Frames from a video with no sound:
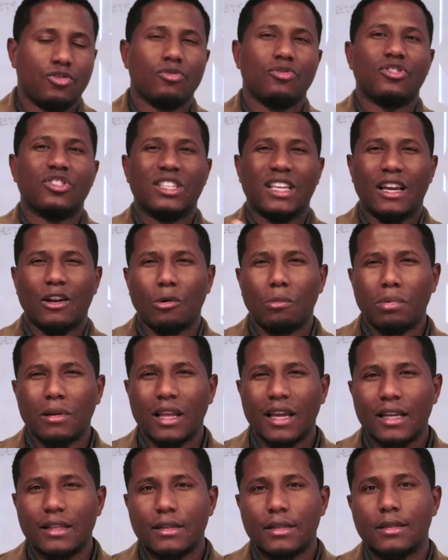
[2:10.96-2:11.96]
set of
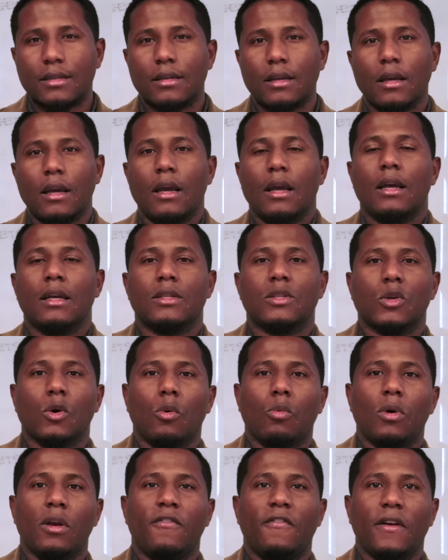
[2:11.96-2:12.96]
plans. So
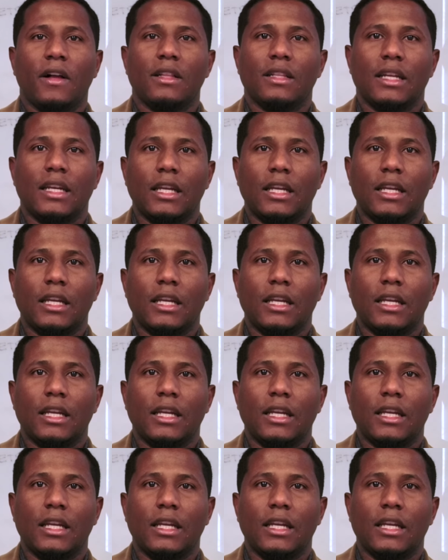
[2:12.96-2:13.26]
we felt the